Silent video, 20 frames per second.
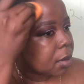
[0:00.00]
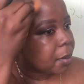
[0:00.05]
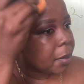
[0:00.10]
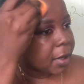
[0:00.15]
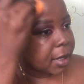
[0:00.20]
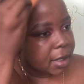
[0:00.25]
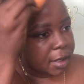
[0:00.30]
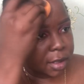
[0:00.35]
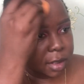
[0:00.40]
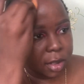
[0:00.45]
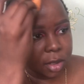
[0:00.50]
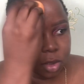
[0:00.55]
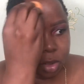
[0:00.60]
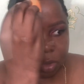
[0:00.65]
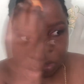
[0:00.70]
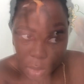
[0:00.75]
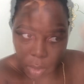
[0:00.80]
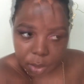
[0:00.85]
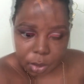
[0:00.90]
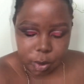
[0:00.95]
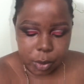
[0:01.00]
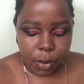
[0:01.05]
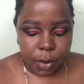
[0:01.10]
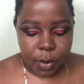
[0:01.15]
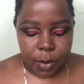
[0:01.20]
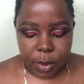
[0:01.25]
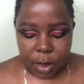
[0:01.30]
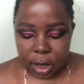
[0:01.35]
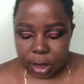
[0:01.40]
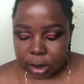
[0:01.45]
past few
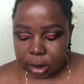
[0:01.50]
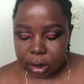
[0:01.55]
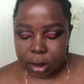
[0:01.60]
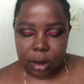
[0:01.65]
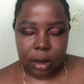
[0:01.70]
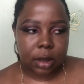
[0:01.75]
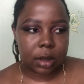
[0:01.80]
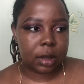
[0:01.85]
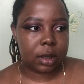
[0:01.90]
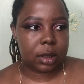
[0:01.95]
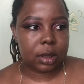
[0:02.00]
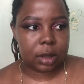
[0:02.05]
weeks.